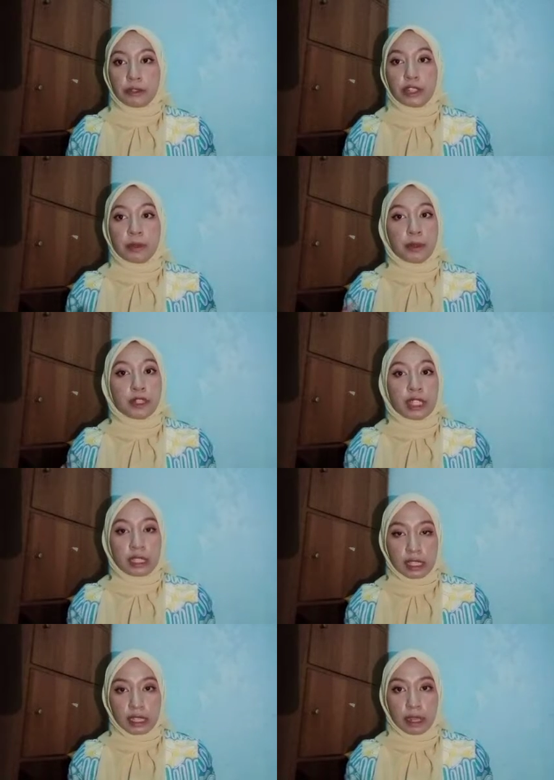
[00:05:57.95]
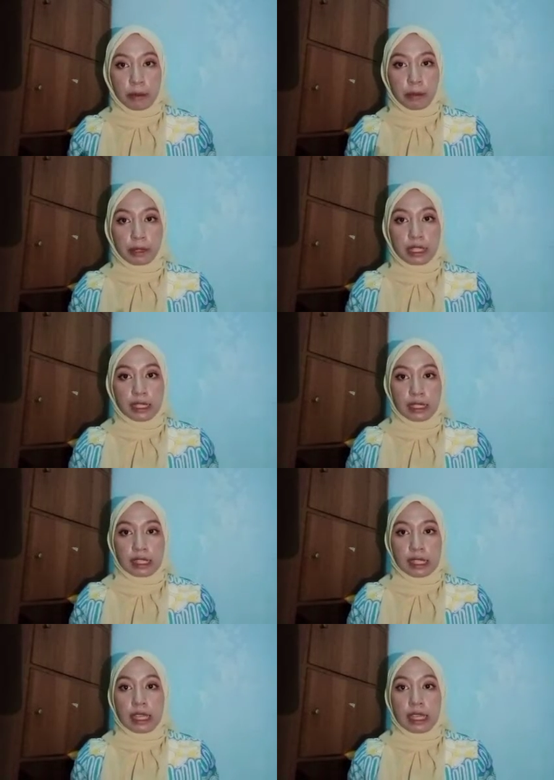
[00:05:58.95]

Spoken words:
projection capabilities,